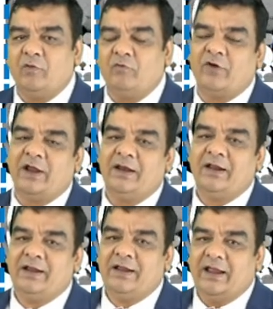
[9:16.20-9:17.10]
while
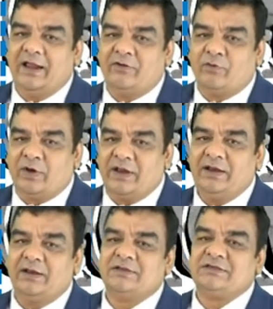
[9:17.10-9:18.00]
in
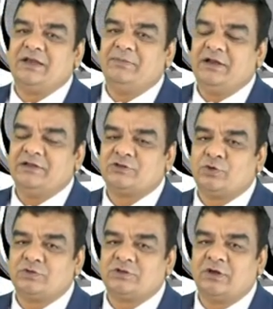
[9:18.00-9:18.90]
routine CBD
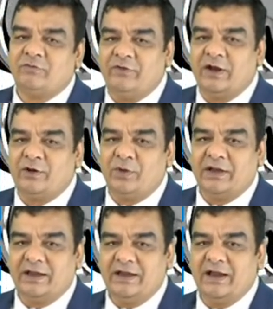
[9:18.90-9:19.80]
stones, we are doing
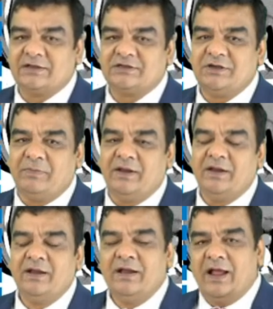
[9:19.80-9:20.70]
ERCP
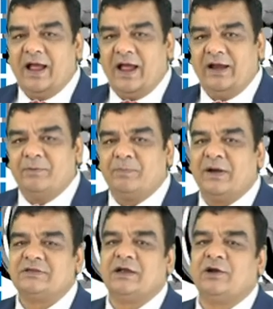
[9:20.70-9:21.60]
and
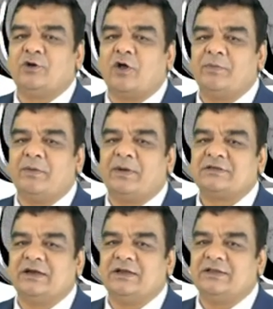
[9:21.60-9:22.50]
passing a dormia
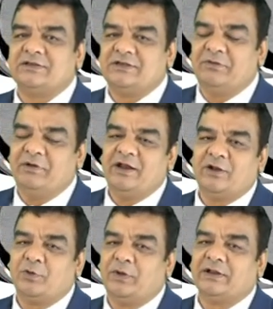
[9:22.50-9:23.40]
basket in the CBD
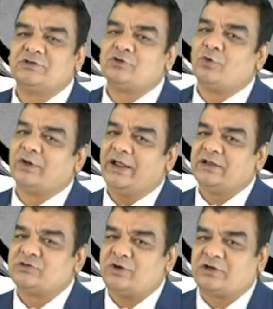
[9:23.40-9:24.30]
and doing stone
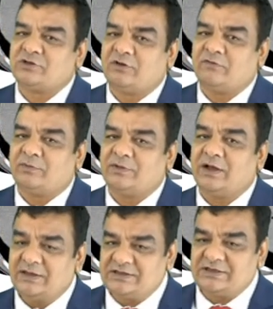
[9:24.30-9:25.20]
extraction from
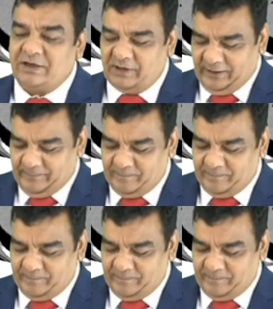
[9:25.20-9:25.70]
the CBD.